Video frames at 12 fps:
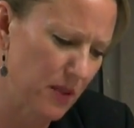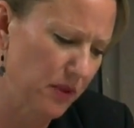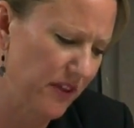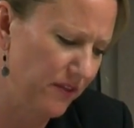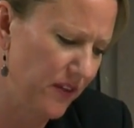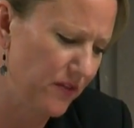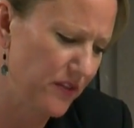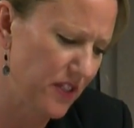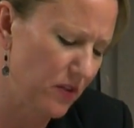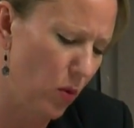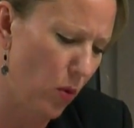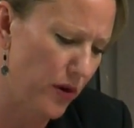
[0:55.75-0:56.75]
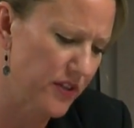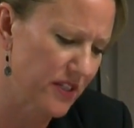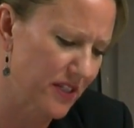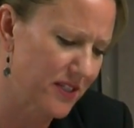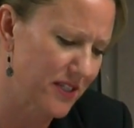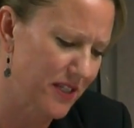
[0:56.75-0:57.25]
I believe 15 or
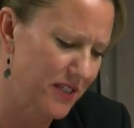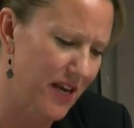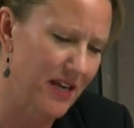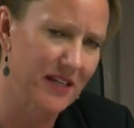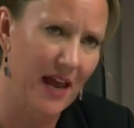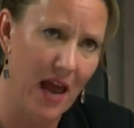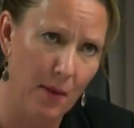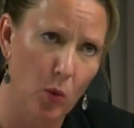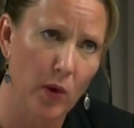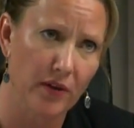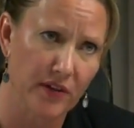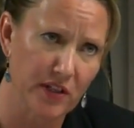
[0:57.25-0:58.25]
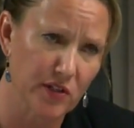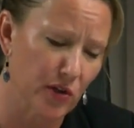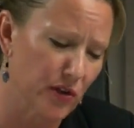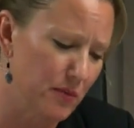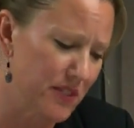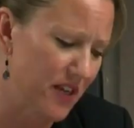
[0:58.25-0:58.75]
16 days. I am aware that he
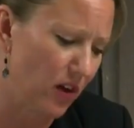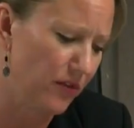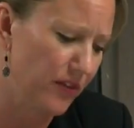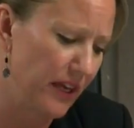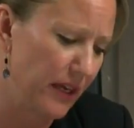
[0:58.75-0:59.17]
turned himself